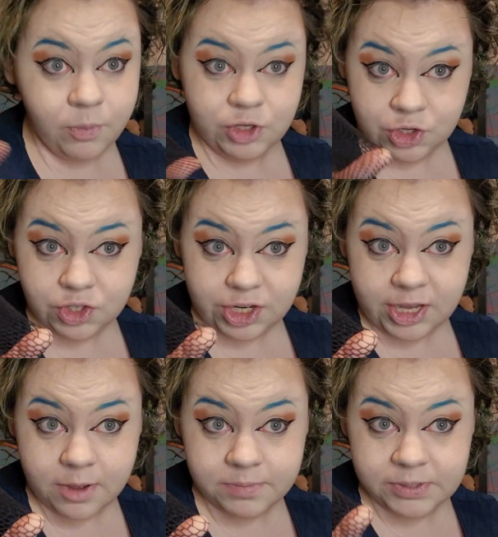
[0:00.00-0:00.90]
which usually
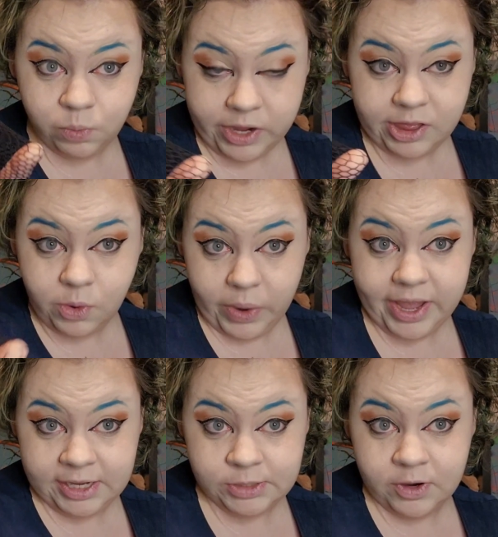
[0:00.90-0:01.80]
comes with the
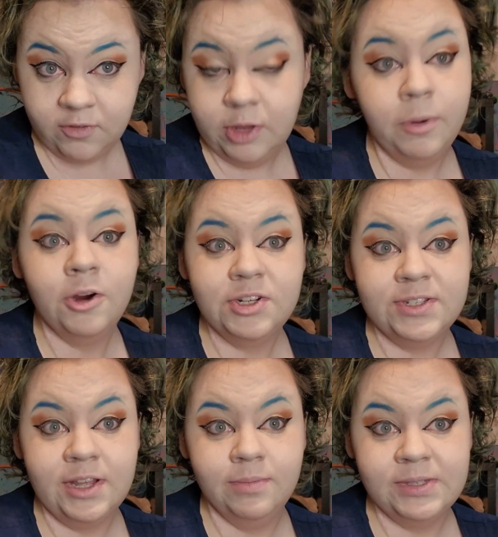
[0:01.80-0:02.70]
wigs whenever you purchase them.